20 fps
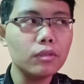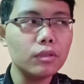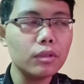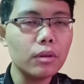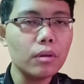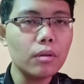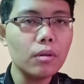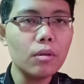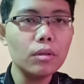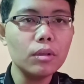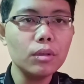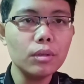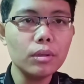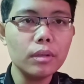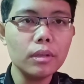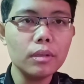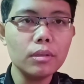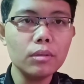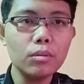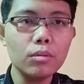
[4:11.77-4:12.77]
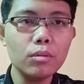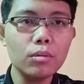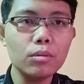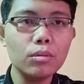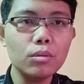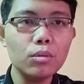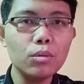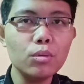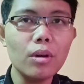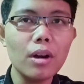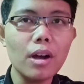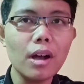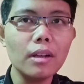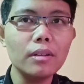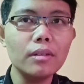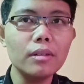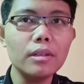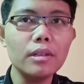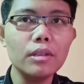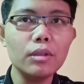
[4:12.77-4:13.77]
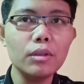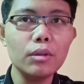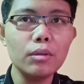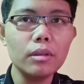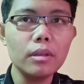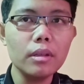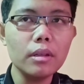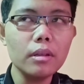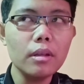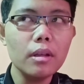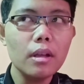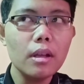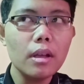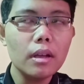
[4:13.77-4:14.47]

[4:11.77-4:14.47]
0 Newton to 200 Newton,